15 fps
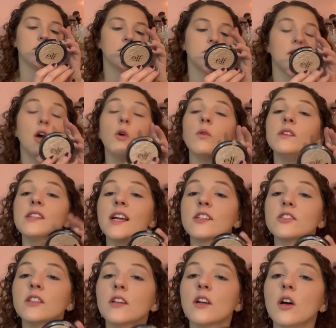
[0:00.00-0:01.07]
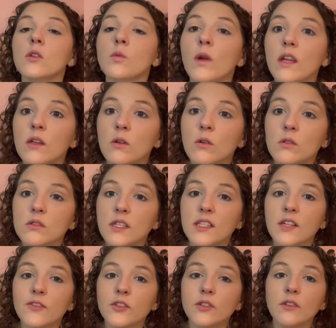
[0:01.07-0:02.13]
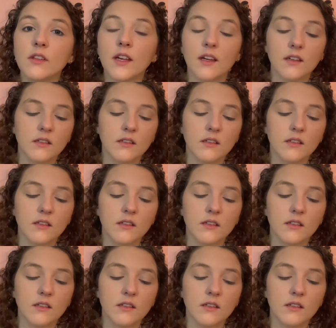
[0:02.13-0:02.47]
Oh, it's actually called White Gold. I never knew that.